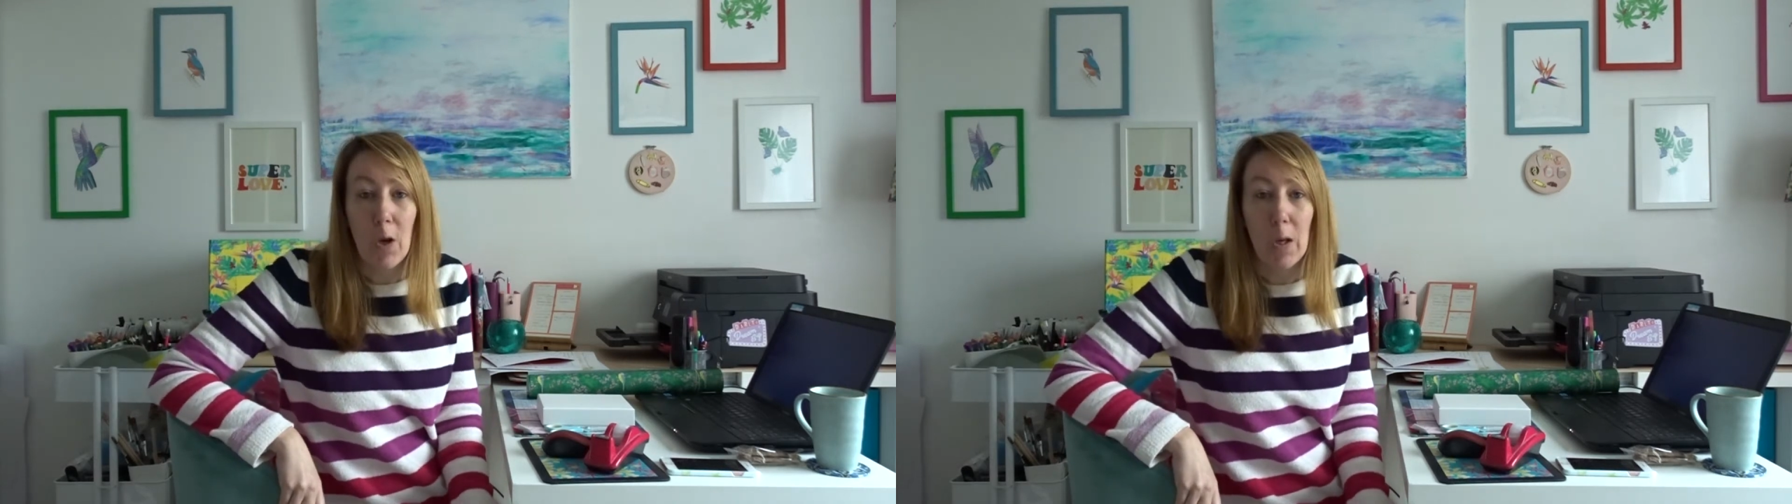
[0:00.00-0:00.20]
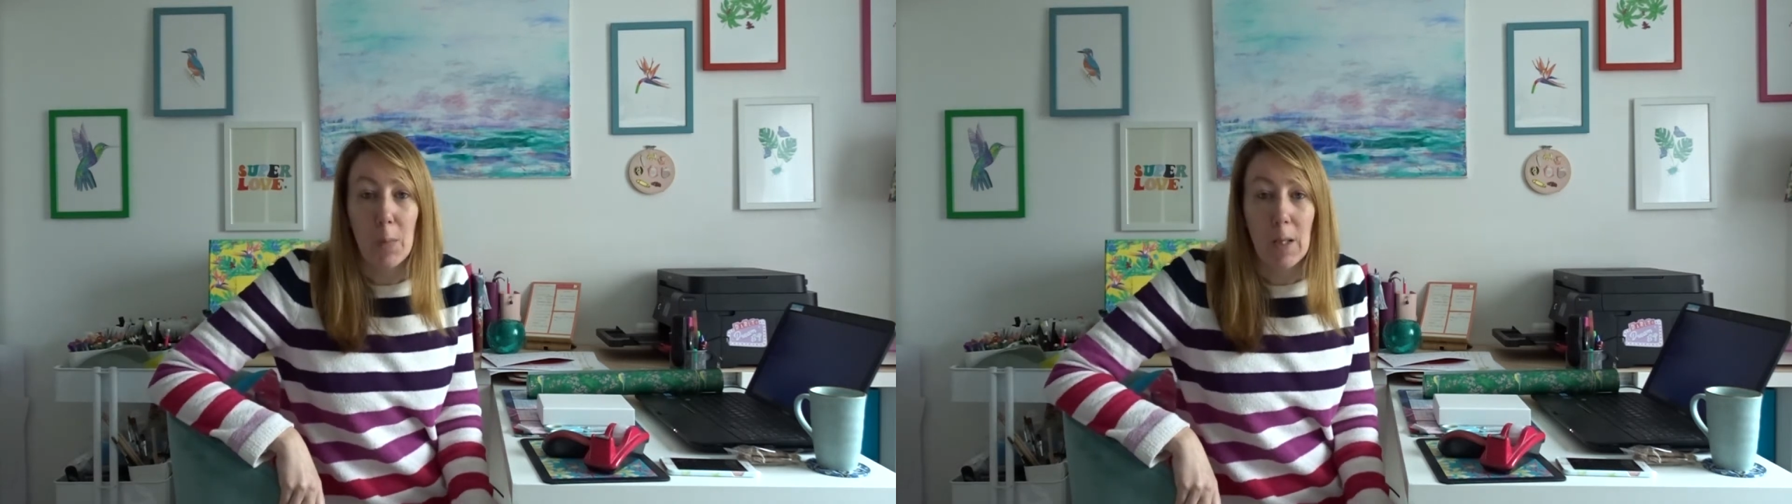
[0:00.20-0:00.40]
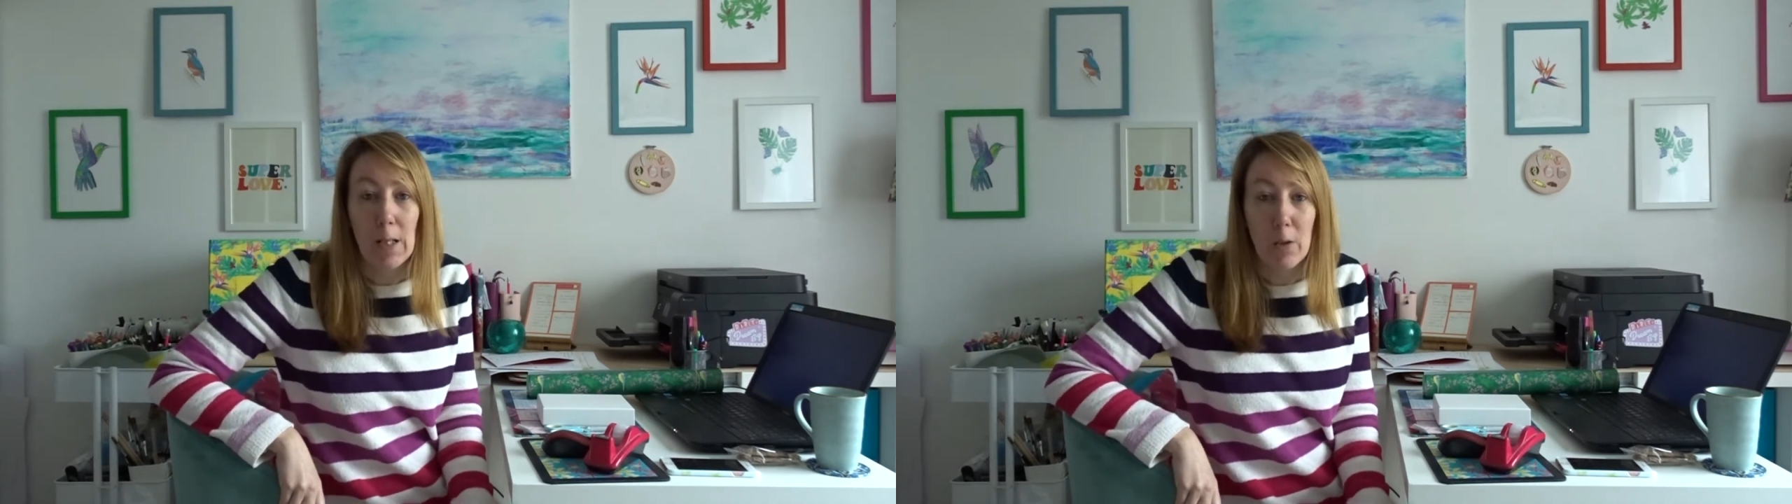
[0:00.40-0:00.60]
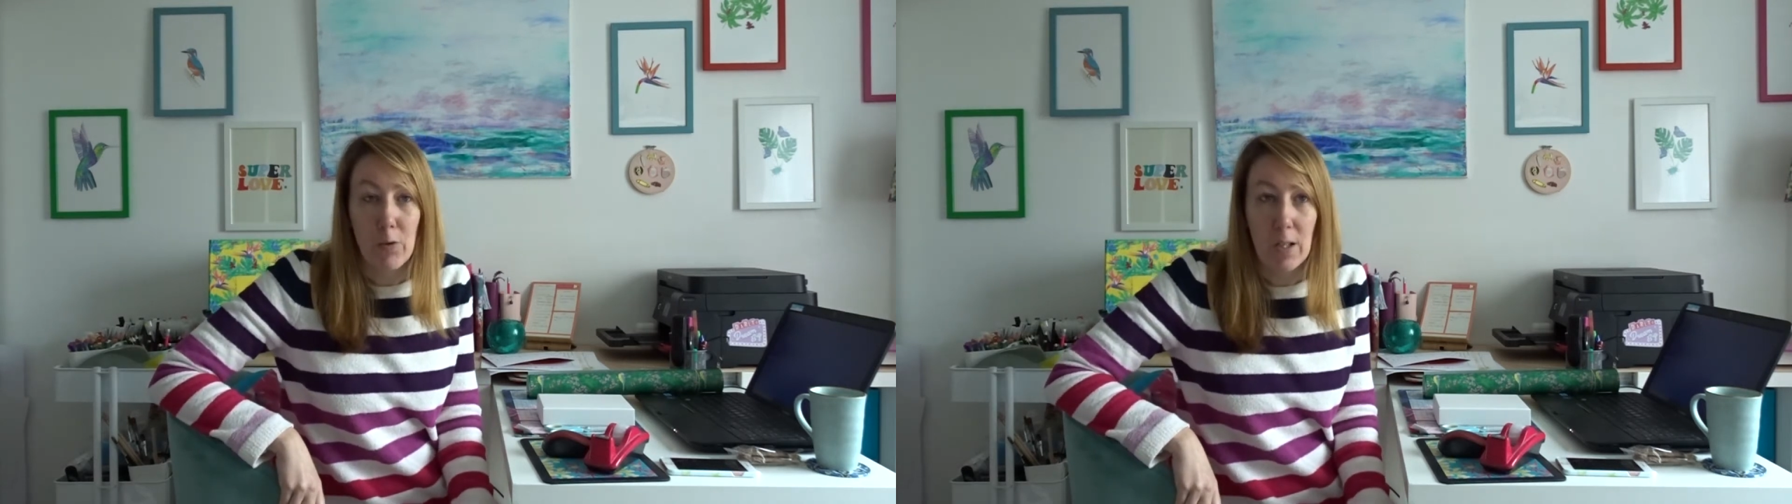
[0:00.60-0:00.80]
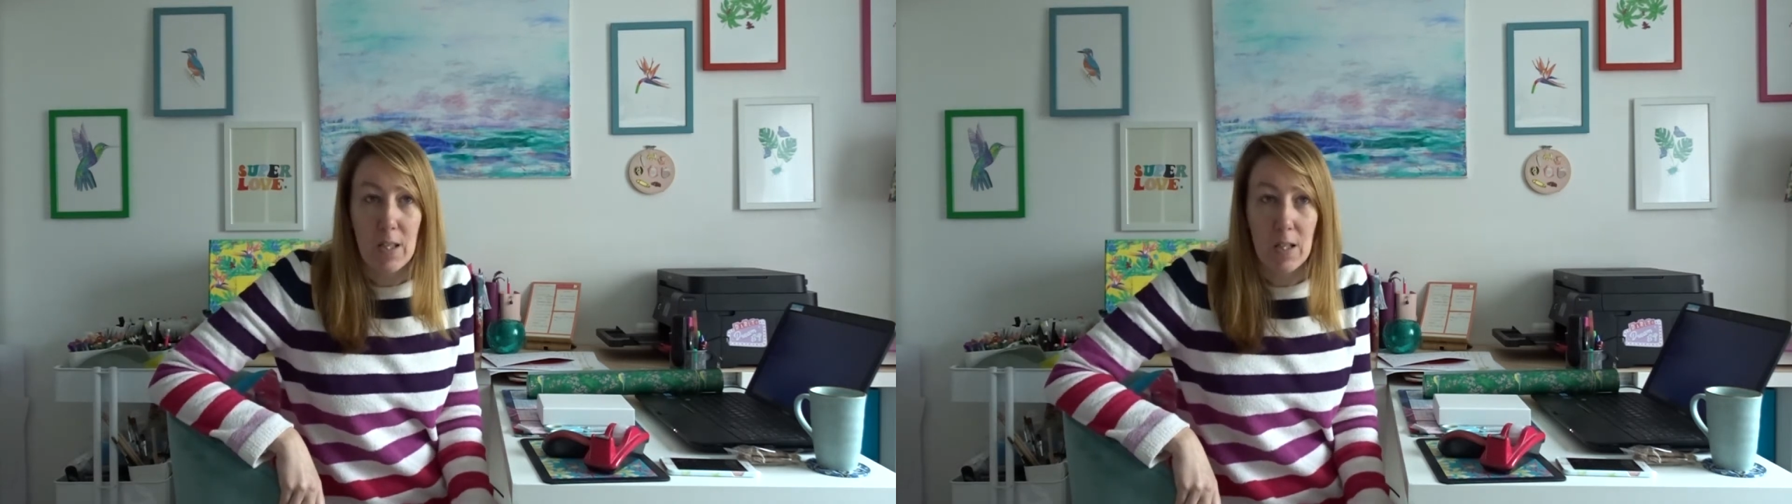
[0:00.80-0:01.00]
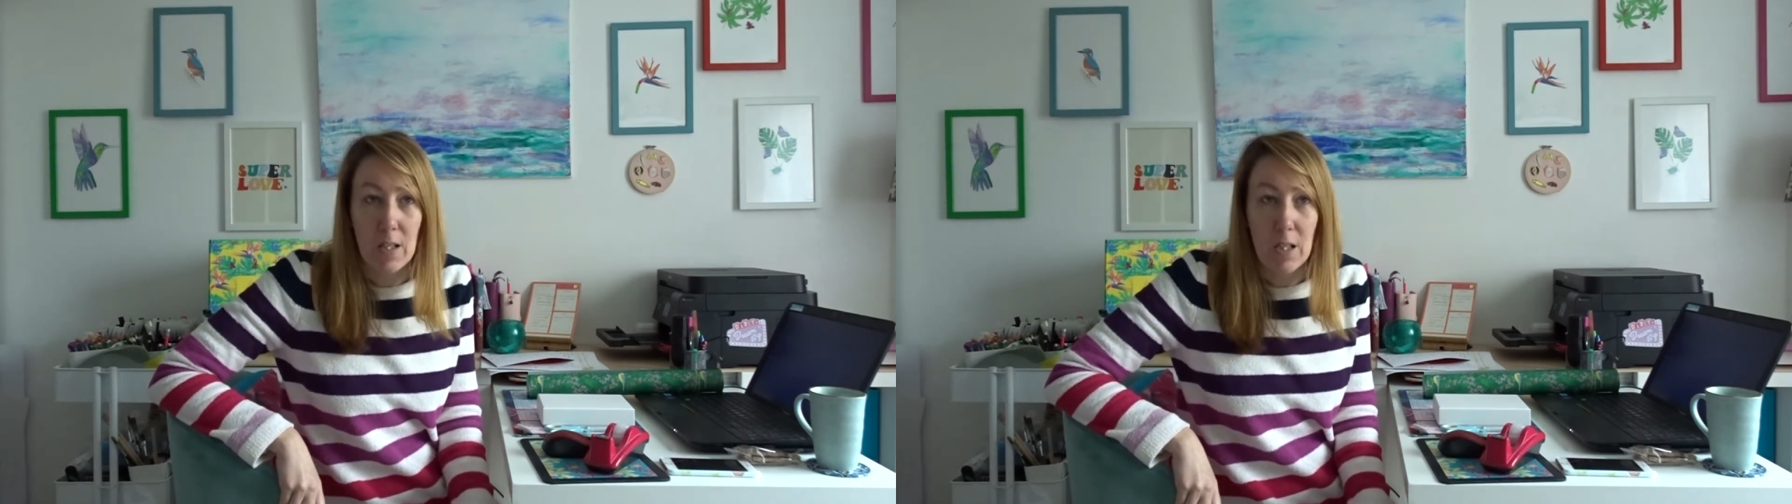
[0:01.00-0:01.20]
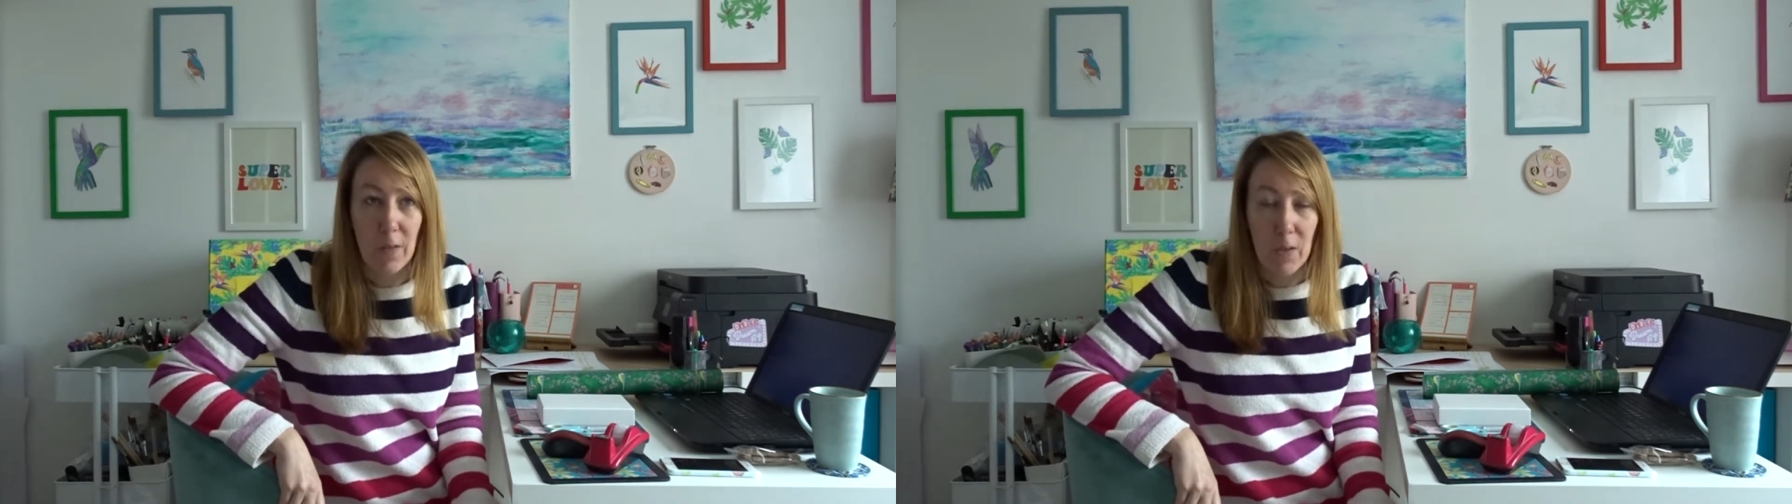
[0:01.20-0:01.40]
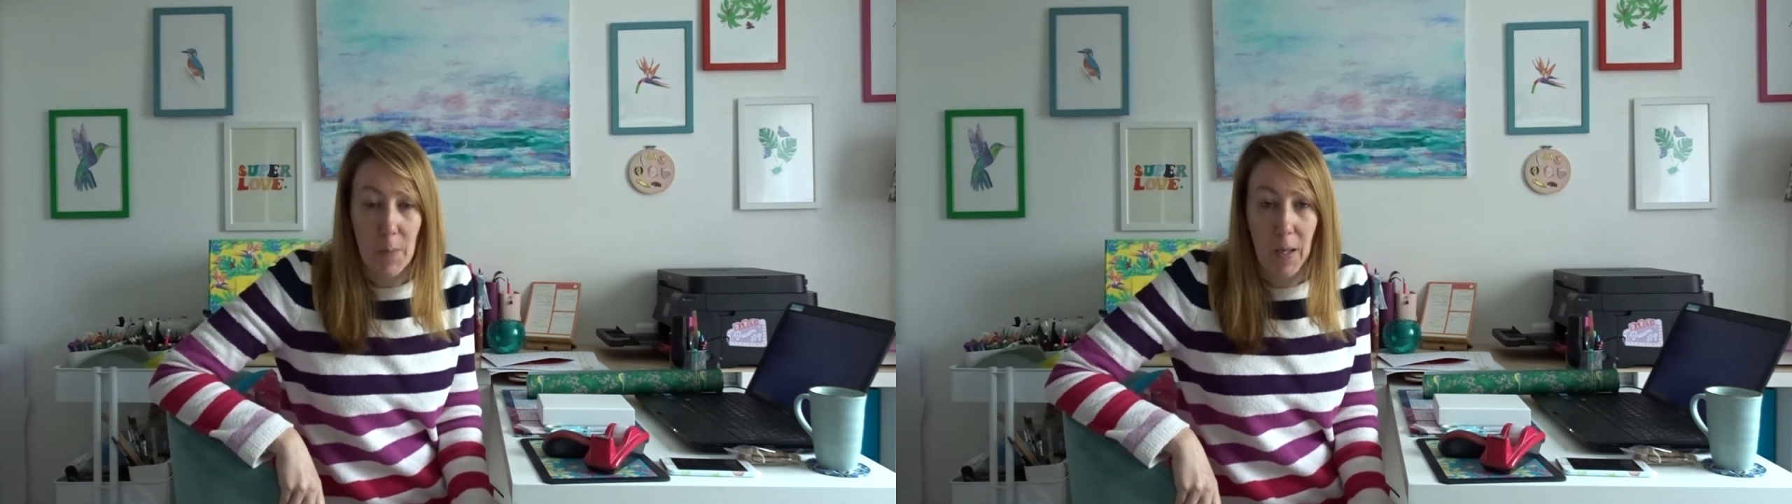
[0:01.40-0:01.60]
I'm an illustrator and service